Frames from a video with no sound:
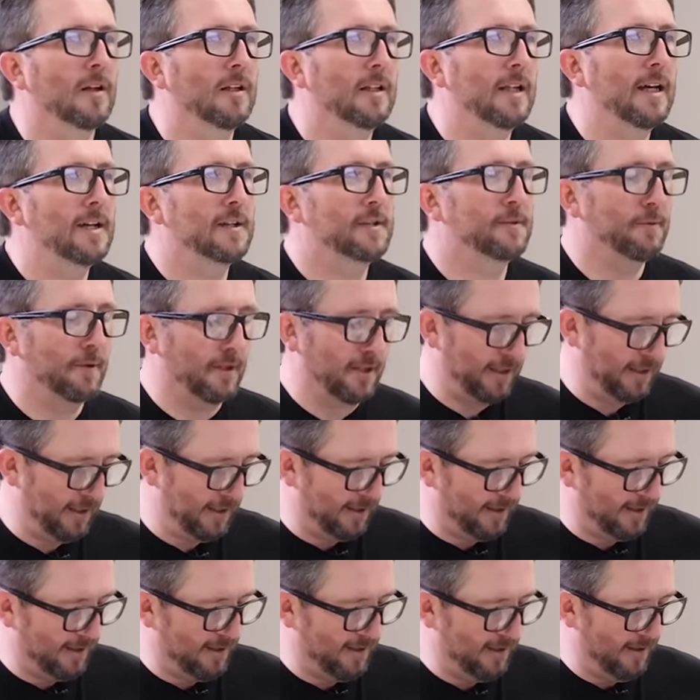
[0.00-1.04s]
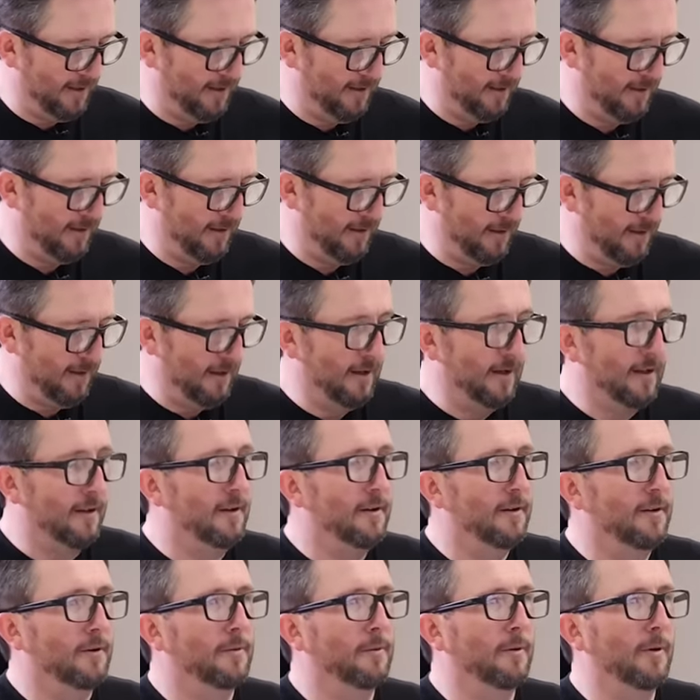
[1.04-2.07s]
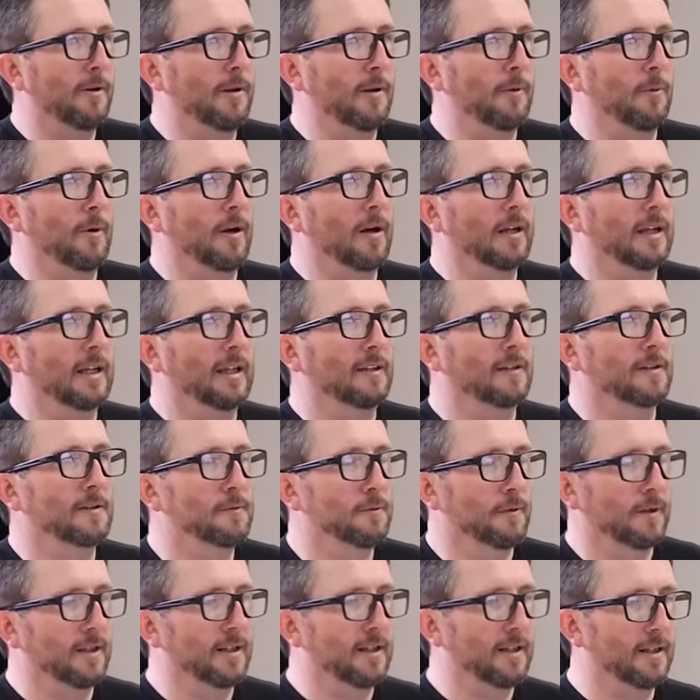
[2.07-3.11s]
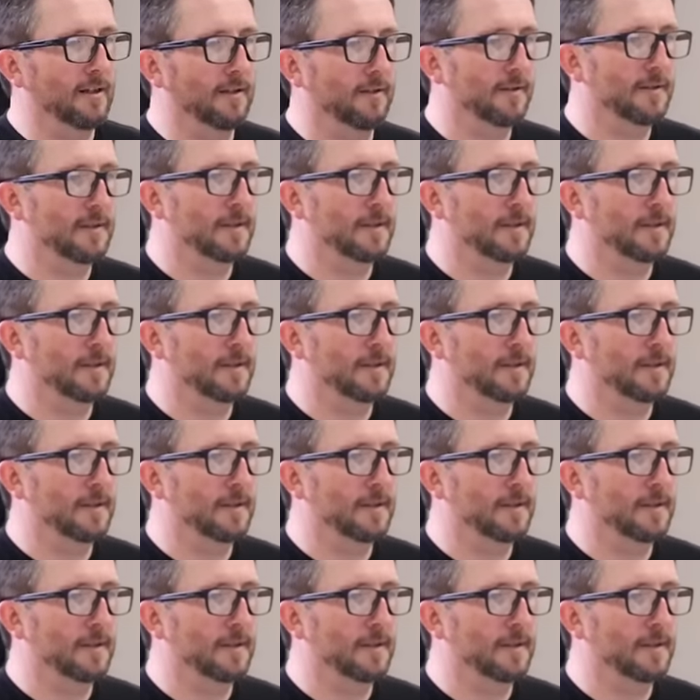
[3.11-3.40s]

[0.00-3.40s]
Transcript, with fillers: Last one here. I really want to get this one in,